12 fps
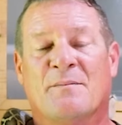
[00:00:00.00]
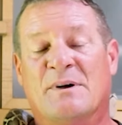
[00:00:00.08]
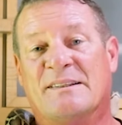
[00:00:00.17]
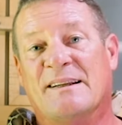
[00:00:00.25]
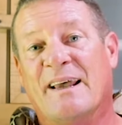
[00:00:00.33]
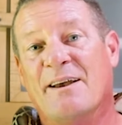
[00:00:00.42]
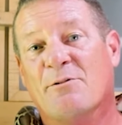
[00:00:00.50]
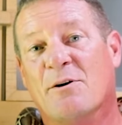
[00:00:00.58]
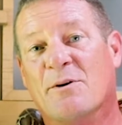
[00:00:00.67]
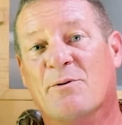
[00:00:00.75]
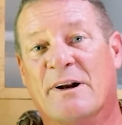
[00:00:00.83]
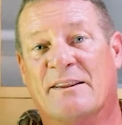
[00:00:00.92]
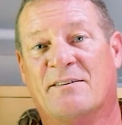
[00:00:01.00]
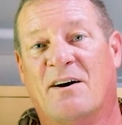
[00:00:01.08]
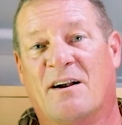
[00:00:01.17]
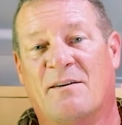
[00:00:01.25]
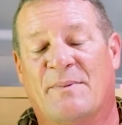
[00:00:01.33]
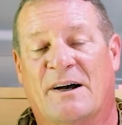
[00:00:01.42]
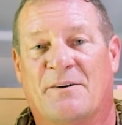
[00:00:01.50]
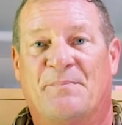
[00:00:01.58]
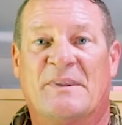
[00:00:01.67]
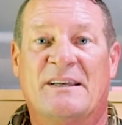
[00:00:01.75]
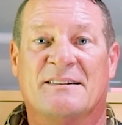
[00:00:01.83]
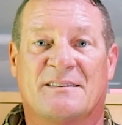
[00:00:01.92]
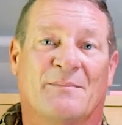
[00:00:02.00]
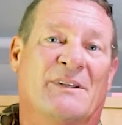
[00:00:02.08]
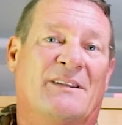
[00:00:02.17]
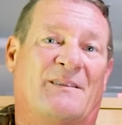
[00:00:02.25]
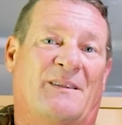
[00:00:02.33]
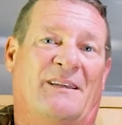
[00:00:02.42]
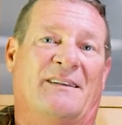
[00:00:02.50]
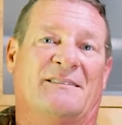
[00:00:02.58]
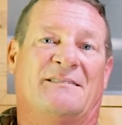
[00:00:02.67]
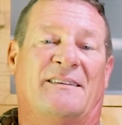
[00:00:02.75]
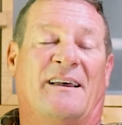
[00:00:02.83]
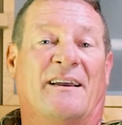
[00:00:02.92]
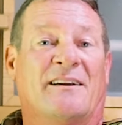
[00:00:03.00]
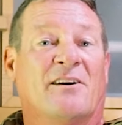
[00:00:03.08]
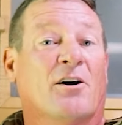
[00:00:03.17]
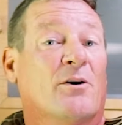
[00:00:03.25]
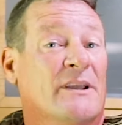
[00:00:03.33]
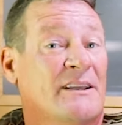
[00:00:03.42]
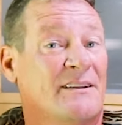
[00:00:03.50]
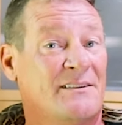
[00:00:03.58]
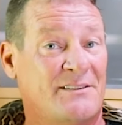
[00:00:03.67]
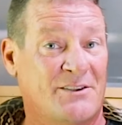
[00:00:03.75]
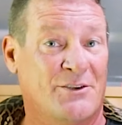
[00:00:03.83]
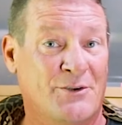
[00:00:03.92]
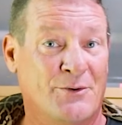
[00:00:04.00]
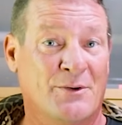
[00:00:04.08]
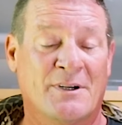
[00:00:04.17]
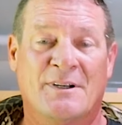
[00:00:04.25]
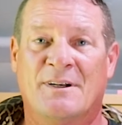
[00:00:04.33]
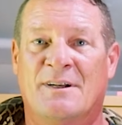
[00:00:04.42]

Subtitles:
But today what we wanna talk about is some of the things that go into